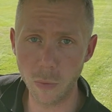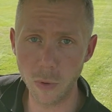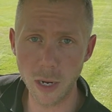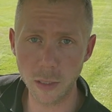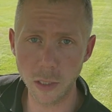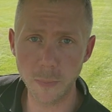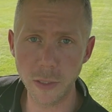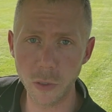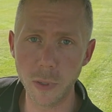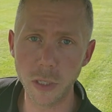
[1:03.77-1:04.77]
Now, we're not going to
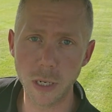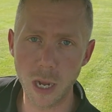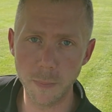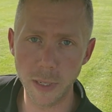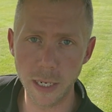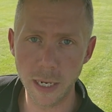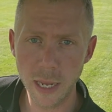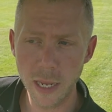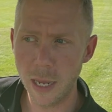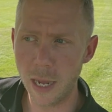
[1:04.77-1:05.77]
spend too much time in it.
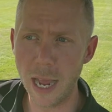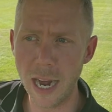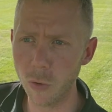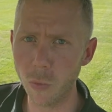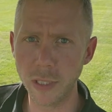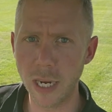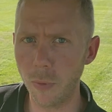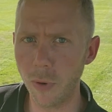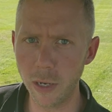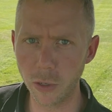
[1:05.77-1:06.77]
Everyone's
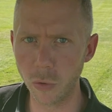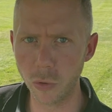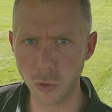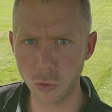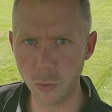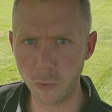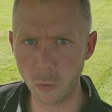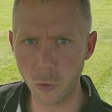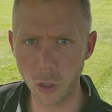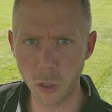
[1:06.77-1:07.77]
operated a cruise control
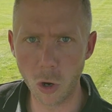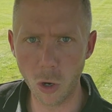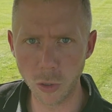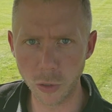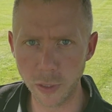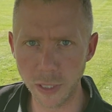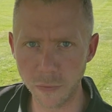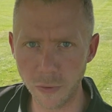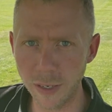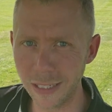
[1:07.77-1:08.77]
before in a car, so it
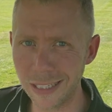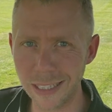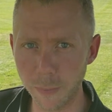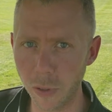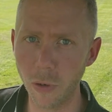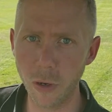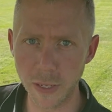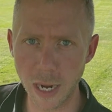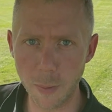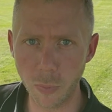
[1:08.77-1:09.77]
is very similar
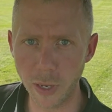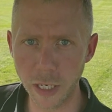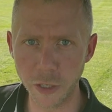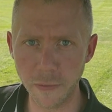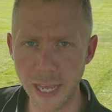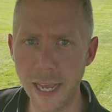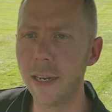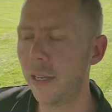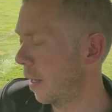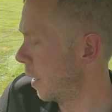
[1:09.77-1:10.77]
in the operation of that.